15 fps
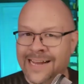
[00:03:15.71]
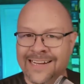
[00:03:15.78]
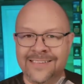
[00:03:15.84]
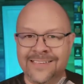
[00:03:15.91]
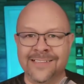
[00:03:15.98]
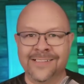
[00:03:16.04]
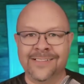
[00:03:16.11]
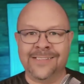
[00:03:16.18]
It
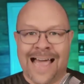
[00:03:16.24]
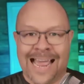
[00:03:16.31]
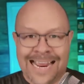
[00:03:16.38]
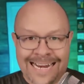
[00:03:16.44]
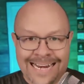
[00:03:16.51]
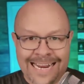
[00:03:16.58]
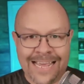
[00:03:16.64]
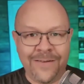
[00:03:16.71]
is
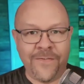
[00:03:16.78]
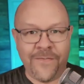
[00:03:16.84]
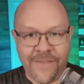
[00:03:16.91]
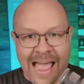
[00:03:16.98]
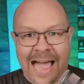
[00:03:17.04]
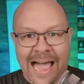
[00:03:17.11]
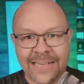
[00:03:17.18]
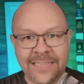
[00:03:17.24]
lightning
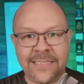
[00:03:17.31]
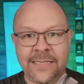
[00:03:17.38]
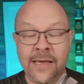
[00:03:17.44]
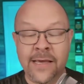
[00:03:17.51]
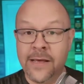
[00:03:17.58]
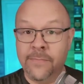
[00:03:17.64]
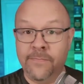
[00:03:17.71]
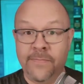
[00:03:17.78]
fast
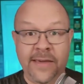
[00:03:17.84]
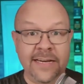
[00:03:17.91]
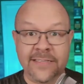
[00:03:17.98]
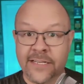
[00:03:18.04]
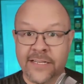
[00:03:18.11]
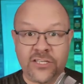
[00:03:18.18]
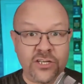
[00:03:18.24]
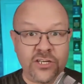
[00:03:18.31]

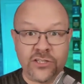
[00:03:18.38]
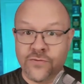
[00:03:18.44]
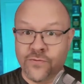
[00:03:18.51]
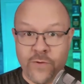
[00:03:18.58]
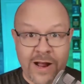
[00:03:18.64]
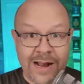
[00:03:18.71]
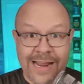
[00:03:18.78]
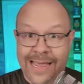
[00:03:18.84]
because it's just
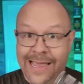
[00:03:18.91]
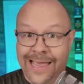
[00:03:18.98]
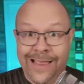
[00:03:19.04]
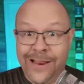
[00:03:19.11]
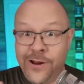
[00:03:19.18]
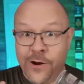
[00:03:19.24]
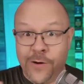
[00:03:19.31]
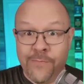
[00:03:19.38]
running
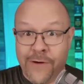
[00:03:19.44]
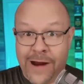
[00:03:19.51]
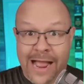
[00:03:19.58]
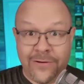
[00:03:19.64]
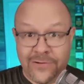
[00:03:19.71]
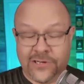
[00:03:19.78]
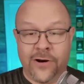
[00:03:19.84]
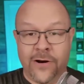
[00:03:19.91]
in your
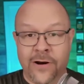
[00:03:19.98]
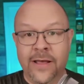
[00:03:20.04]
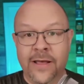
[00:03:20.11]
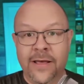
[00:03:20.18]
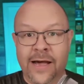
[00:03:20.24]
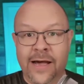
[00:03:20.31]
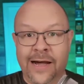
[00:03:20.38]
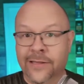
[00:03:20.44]
browser.
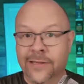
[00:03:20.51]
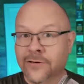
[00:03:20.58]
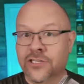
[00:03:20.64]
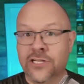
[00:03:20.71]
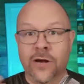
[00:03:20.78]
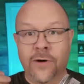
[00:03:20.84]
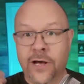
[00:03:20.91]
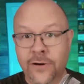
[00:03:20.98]

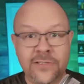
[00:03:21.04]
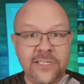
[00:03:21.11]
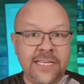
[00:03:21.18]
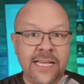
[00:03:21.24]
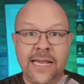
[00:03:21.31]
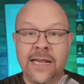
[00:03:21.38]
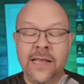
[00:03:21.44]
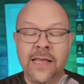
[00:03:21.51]
There's no
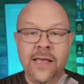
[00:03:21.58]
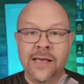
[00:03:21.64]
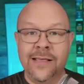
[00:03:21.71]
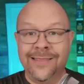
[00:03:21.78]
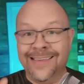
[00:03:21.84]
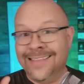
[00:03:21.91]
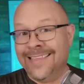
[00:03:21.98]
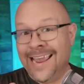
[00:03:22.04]
hosting.
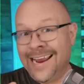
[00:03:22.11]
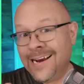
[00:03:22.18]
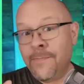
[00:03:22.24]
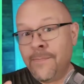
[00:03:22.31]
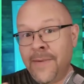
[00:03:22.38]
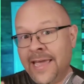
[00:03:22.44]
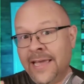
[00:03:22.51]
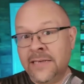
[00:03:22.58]
The
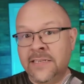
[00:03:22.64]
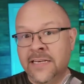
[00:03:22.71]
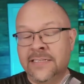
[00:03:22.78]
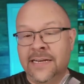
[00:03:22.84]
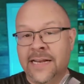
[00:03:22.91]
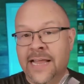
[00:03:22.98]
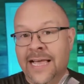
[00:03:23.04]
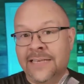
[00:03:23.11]
database
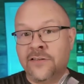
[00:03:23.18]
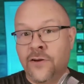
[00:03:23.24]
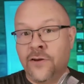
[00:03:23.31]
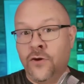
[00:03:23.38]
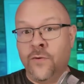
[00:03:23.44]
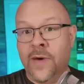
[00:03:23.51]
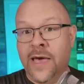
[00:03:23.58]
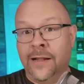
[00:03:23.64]
is an
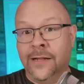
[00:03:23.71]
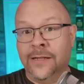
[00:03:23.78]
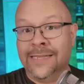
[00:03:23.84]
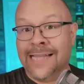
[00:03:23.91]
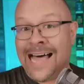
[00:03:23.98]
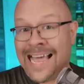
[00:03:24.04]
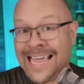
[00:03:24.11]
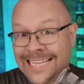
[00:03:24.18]

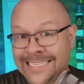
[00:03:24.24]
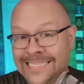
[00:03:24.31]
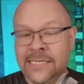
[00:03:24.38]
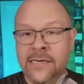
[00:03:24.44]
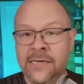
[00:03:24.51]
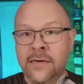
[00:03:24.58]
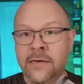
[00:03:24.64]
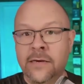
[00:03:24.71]

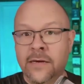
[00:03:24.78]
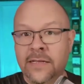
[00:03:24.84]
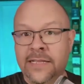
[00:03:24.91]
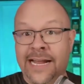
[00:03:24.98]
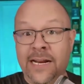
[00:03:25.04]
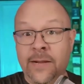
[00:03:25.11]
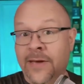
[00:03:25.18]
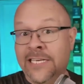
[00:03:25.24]
SQLite
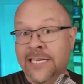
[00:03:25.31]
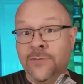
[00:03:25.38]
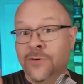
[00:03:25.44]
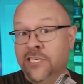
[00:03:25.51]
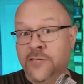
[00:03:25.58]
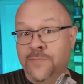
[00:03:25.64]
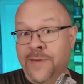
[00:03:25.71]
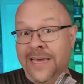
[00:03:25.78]
database,
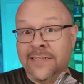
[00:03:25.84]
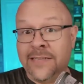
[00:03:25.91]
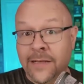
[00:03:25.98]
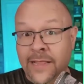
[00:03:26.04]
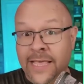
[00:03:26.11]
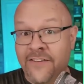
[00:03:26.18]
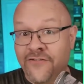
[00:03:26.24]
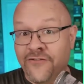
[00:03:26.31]
which is
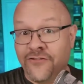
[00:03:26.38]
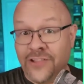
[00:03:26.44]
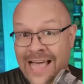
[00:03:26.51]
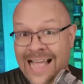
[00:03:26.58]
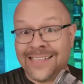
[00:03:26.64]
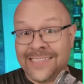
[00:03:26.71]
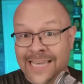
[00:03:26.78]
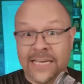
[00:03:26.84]
basically a
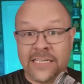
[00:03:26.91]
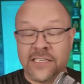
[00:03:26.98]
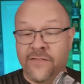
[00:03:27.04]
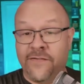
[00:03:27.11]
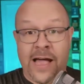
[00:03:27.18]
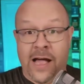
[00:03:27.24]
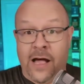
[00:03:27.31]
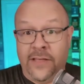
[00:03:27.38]
flat text
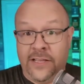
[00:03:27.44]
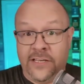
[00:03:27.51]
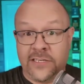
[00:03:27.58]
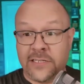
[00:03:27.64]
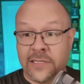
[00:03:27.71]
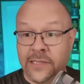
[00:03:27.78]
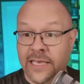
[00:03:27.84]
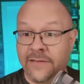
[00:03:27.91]
file that
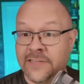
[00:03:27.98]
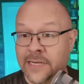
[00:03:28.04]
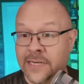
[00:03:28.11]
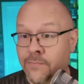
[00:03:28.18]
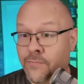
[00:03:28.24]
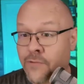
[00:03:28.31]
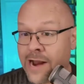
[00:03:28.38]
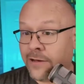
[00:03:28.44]
just lives
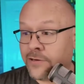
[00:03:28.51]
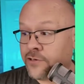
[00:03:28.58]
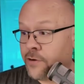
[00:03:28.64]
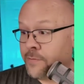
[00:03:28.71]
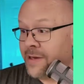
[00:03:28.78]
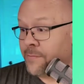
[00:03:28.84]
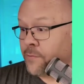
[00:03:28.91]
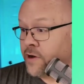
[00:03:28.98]
in
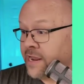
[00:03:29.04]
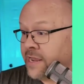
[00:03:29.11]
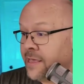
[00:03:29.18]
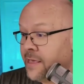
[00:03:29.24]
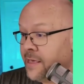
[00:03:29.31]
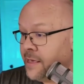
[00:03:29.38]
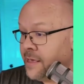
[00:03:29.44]
browser memory.